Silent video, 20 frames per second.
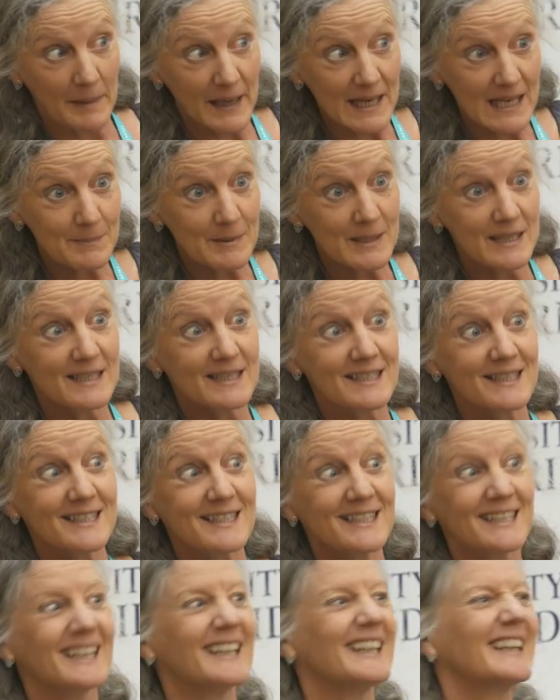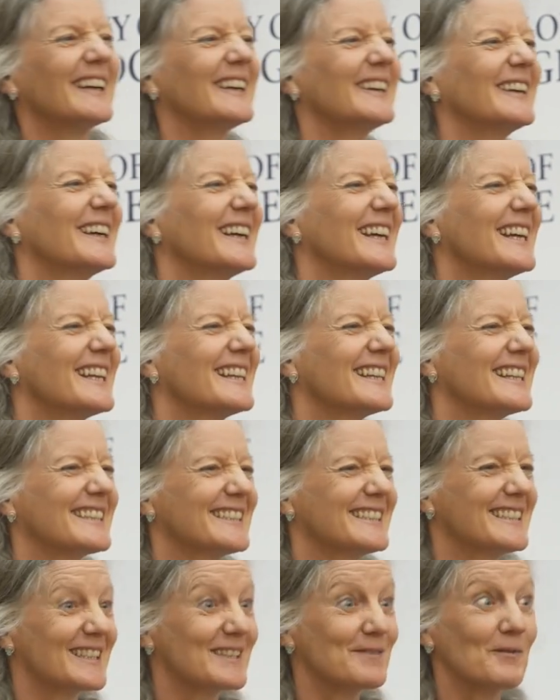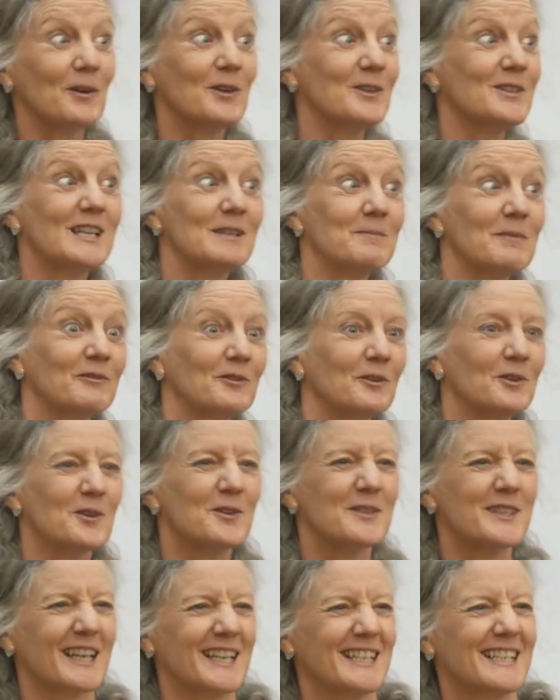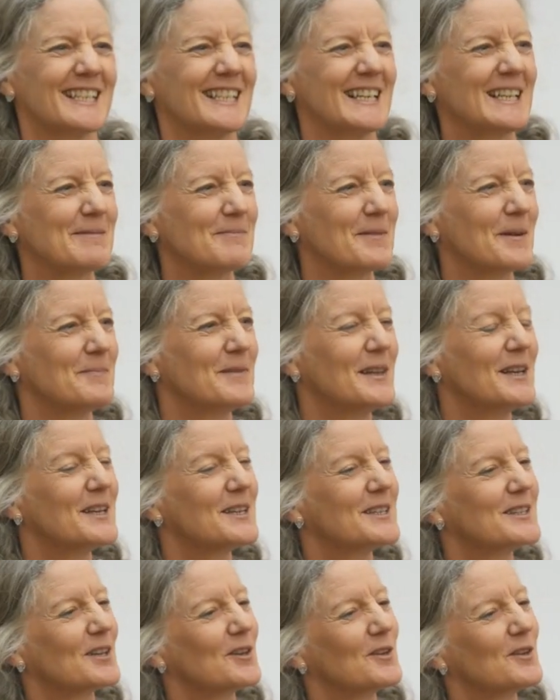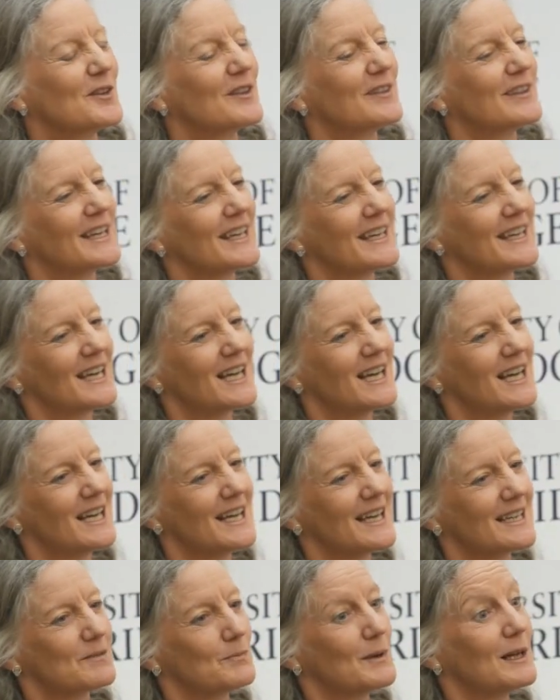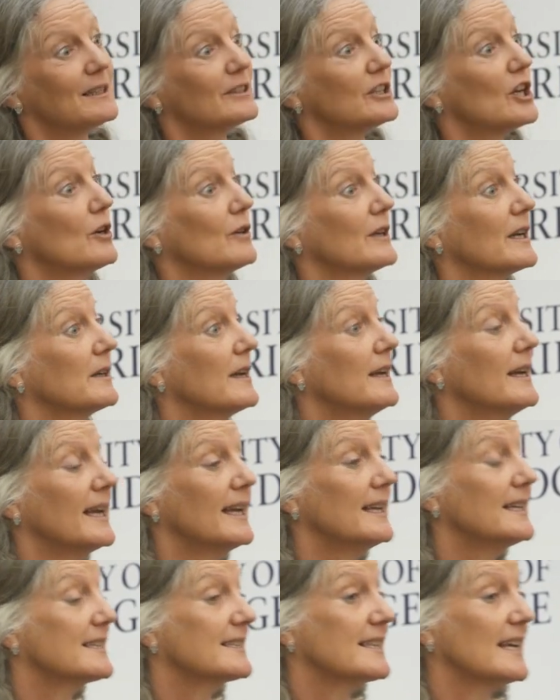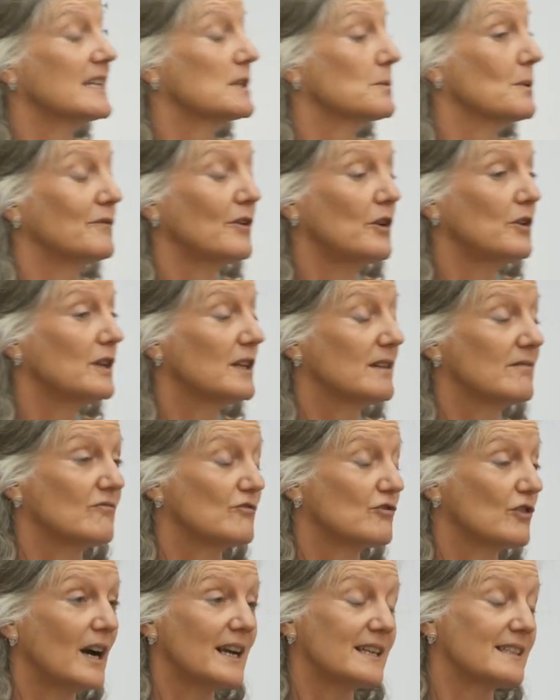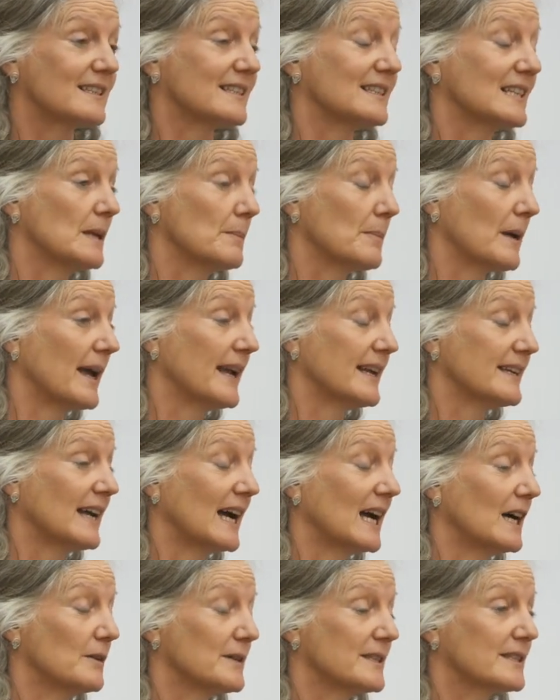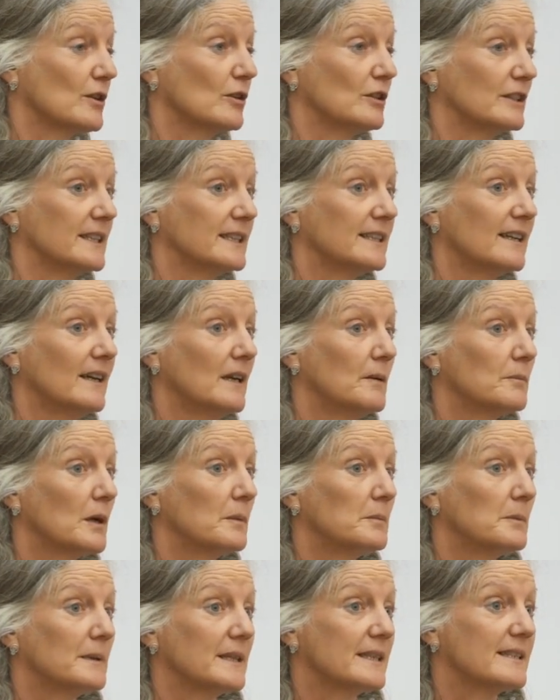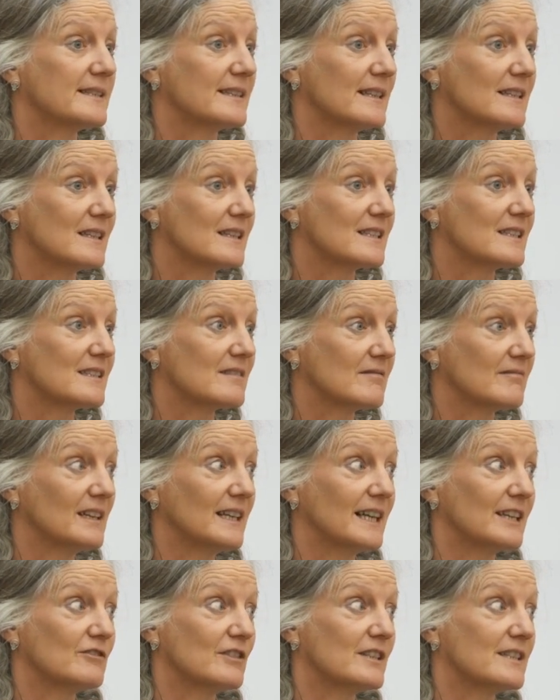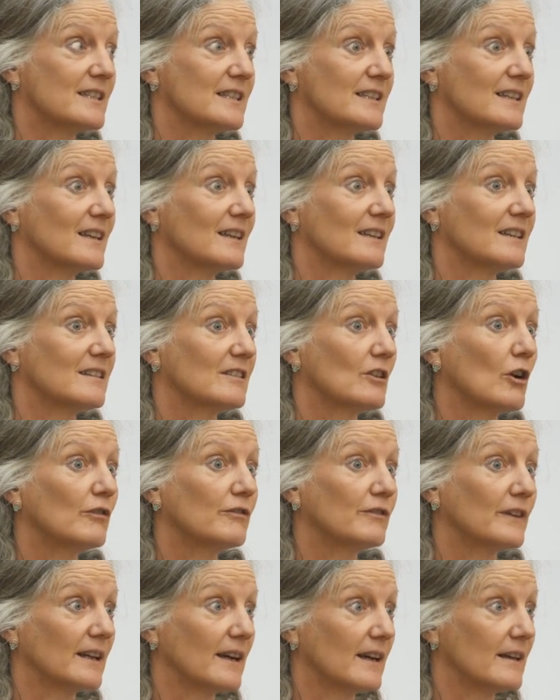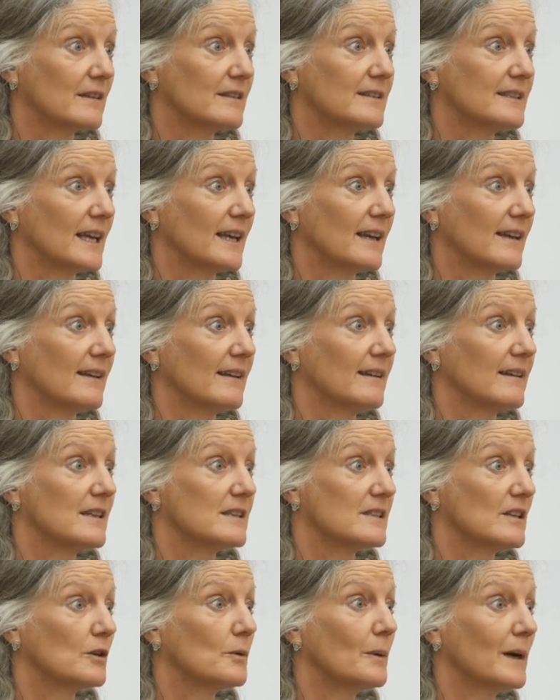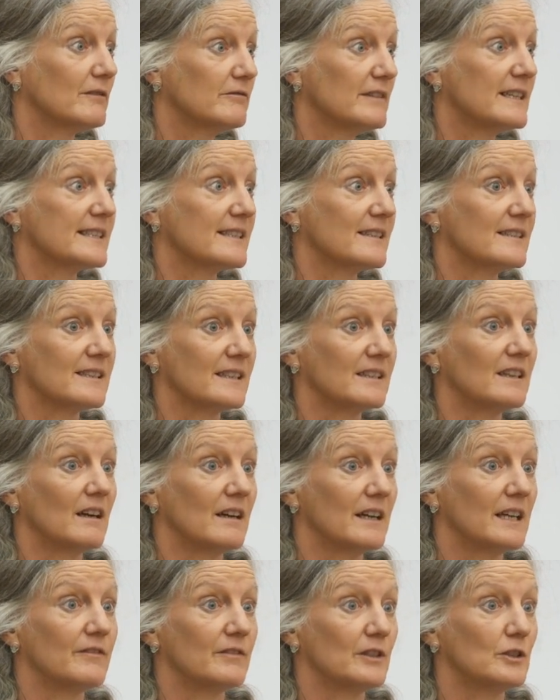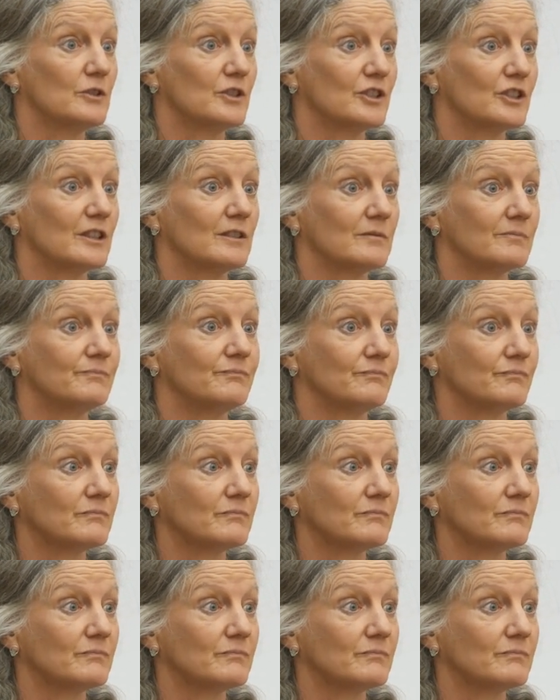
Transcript: babies, you know, it's just what you did before your second sleep. So it's well known, and in a sense, we've only tried to sleep 8 hours solid, probably since electricity and coffee, I'd say. So quite recent in our evolution.